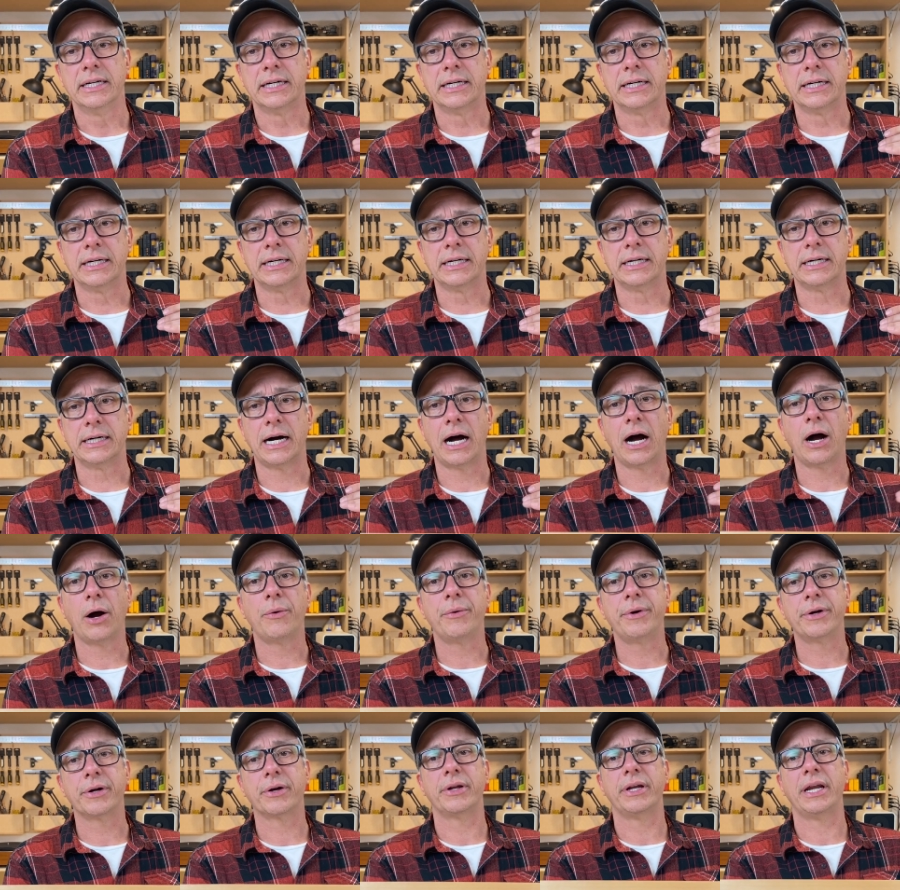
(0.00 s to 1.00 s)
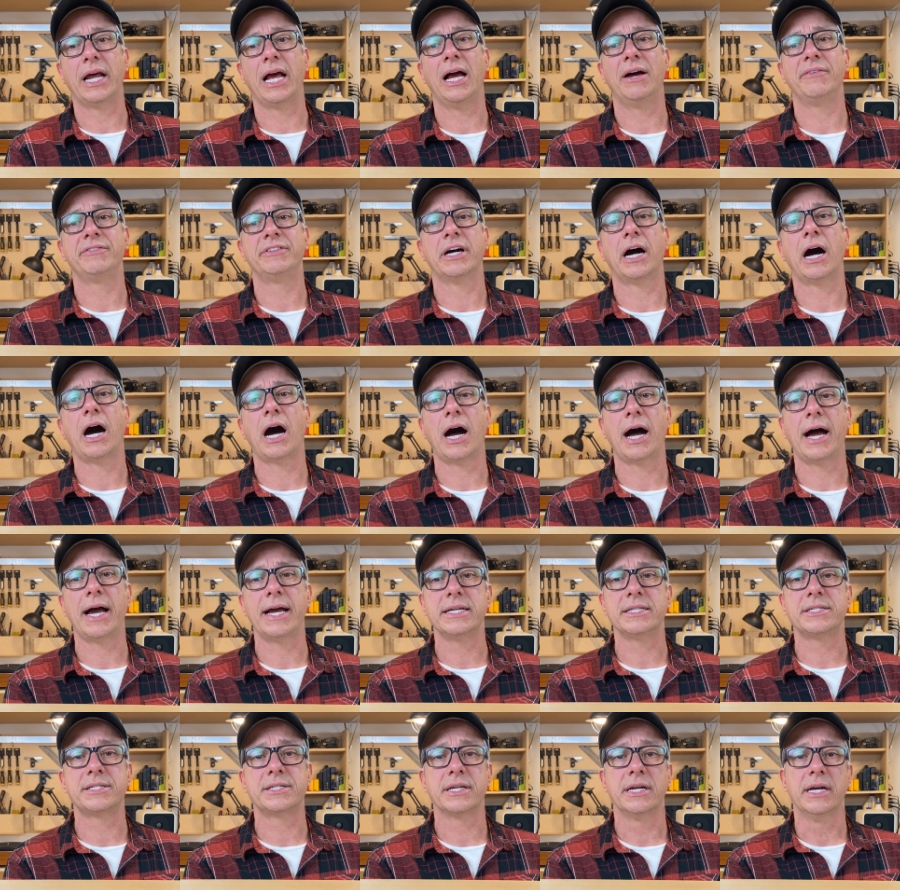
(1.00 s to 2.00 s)
uh, how we're going to have the
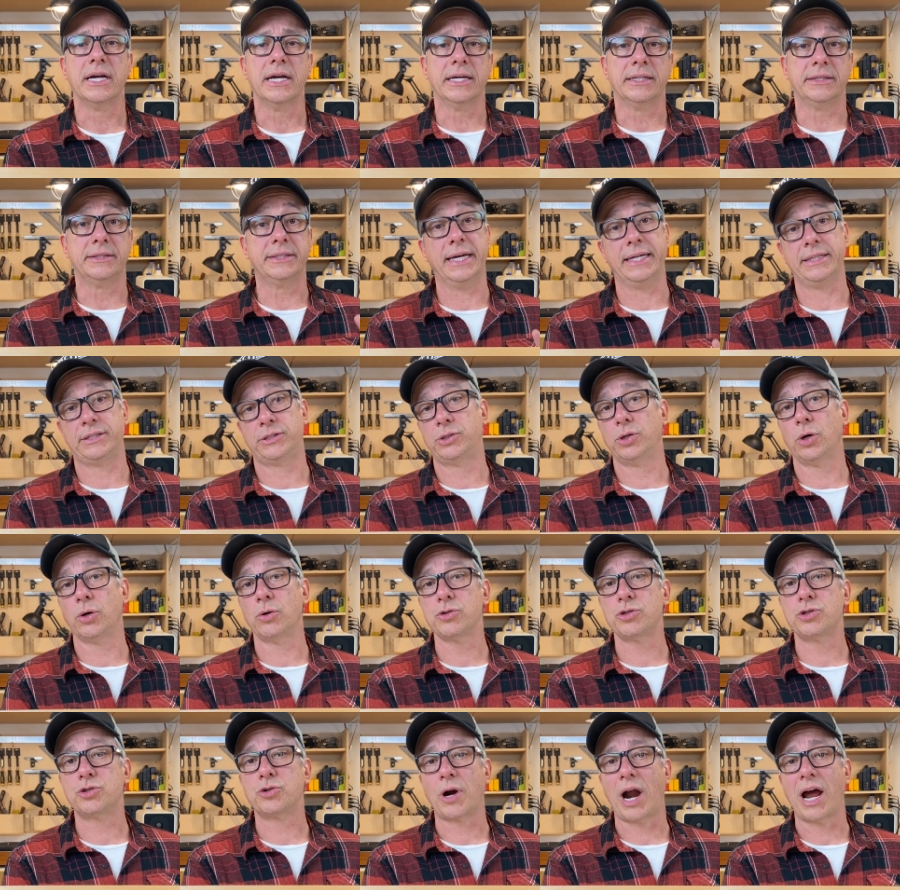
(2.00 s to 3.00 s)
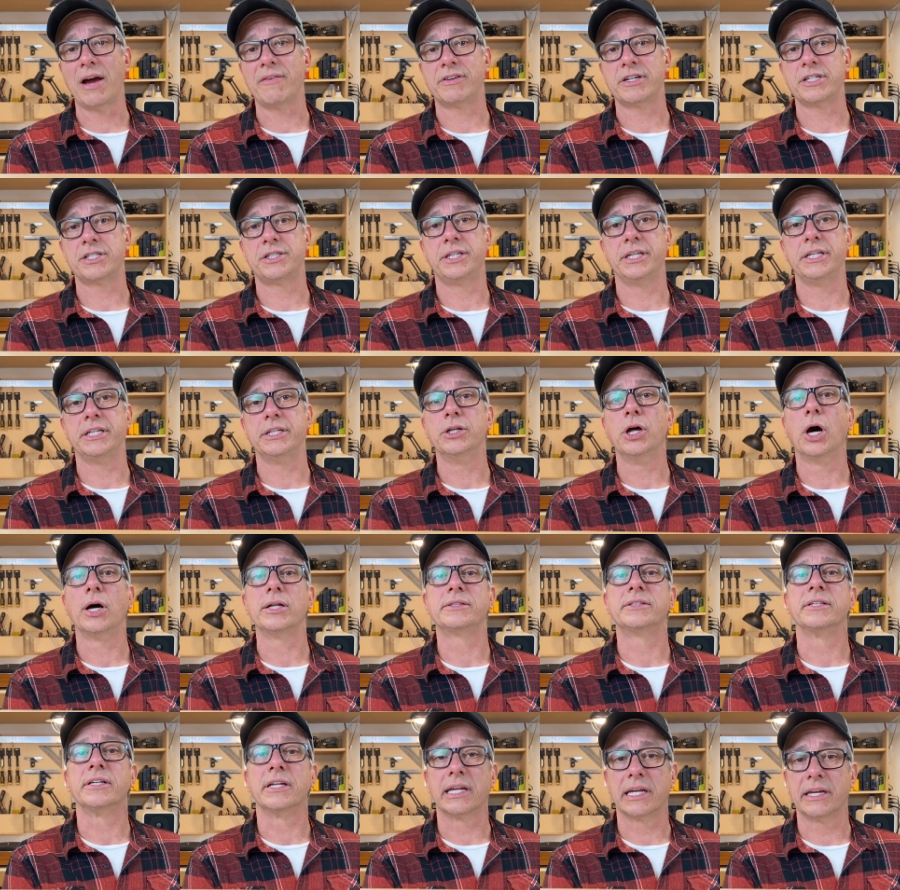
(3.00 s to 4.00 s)
highs that those drivers did
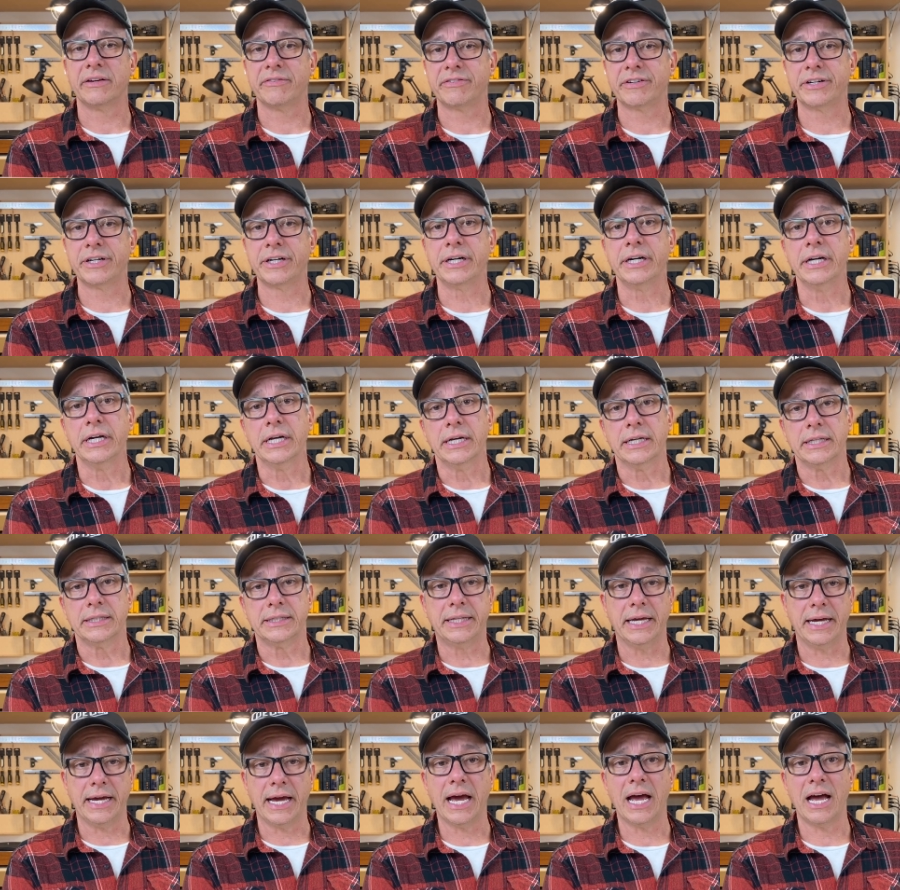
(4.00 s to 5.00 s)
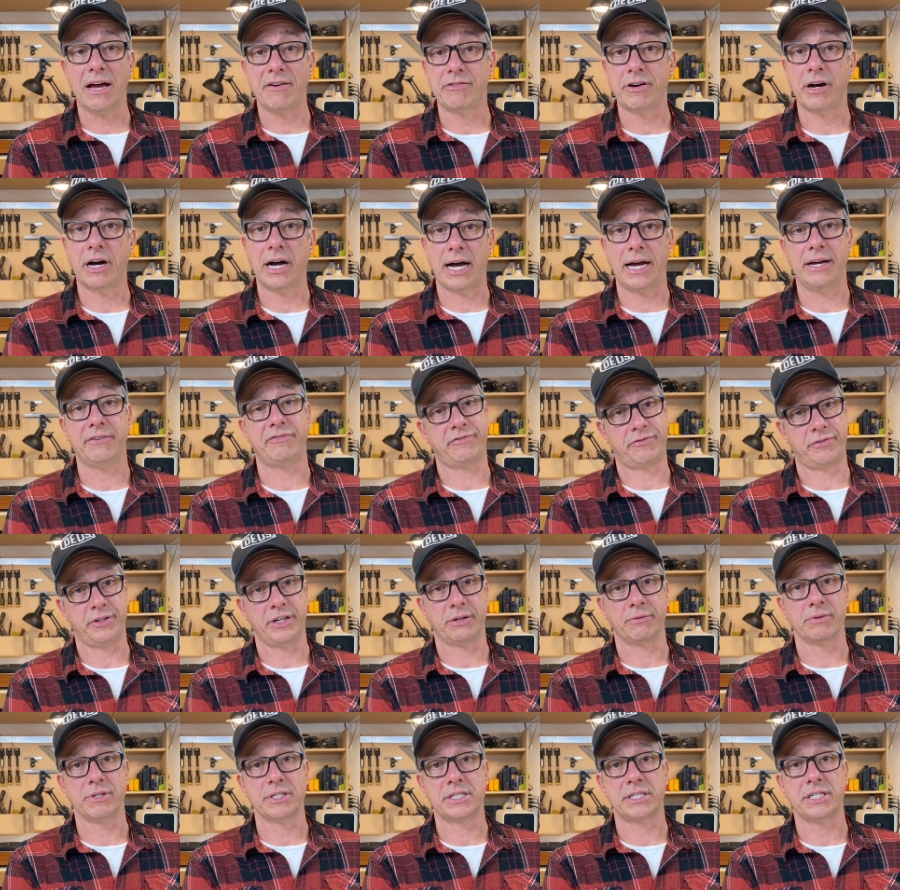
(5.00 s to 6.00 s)
not deliver. They have high
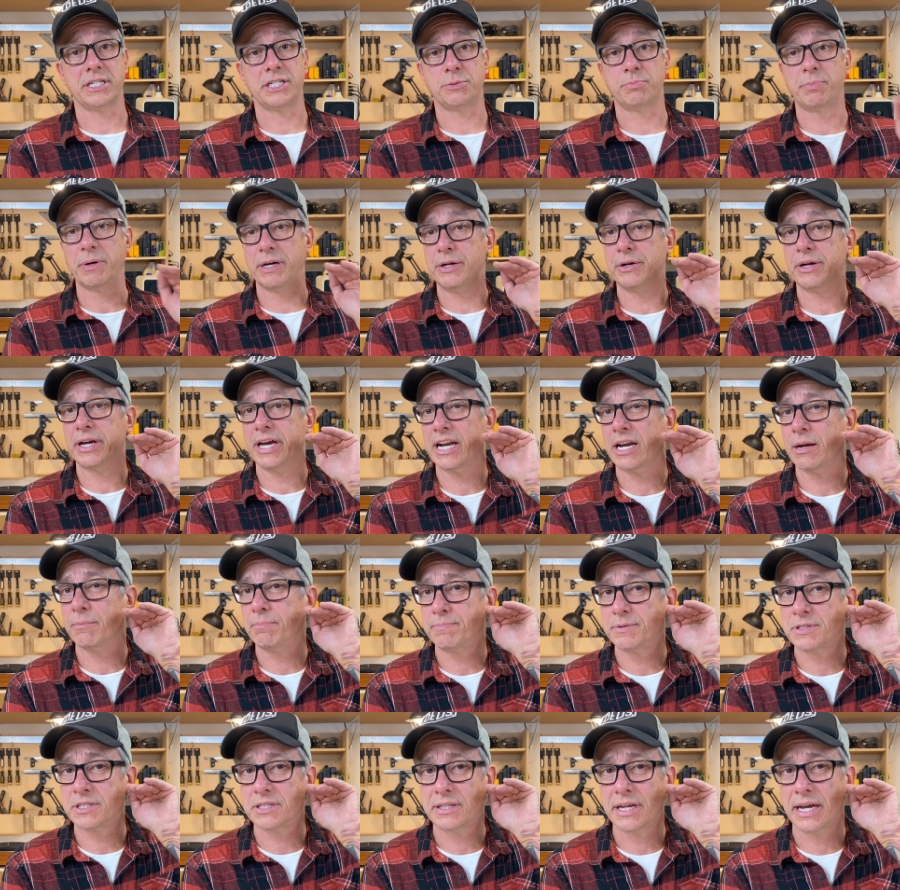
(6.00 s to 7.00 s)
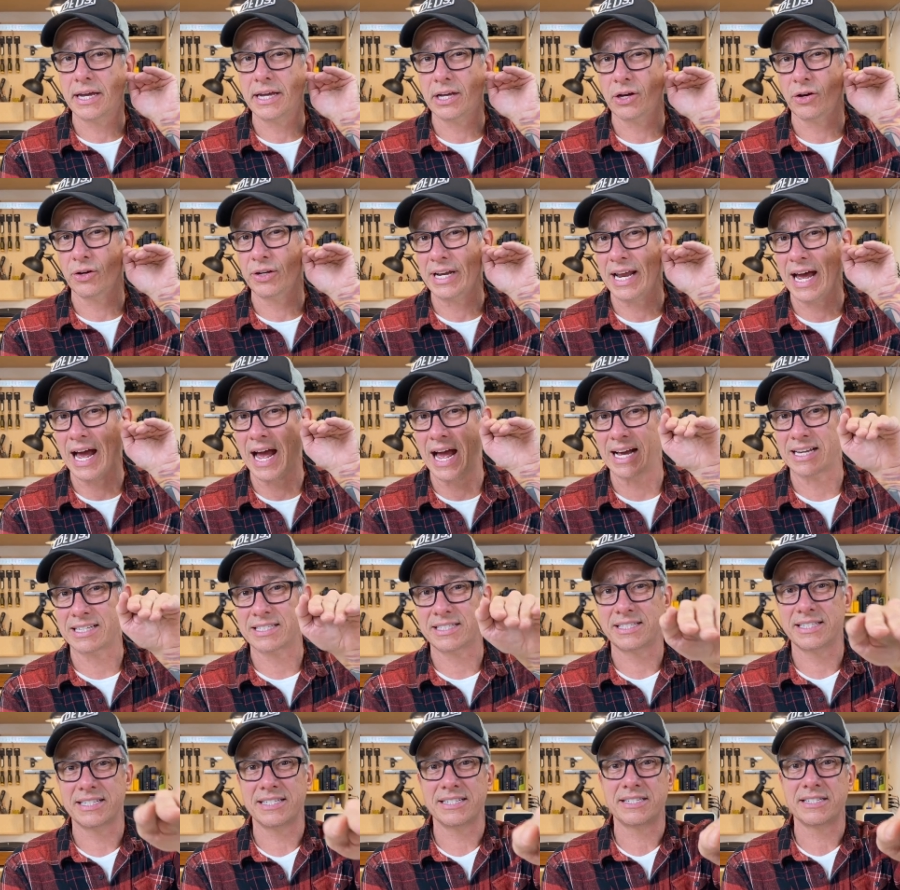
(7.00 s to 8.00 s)
frequencies, but you got to stay on
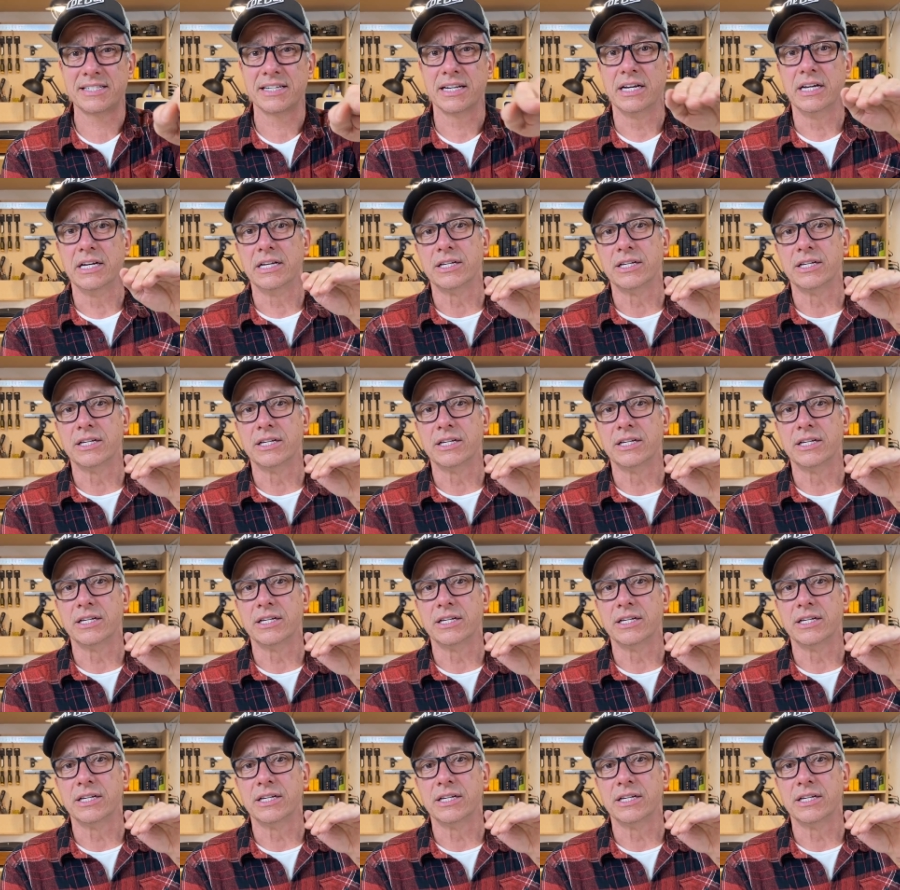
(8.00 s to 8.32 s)
axis.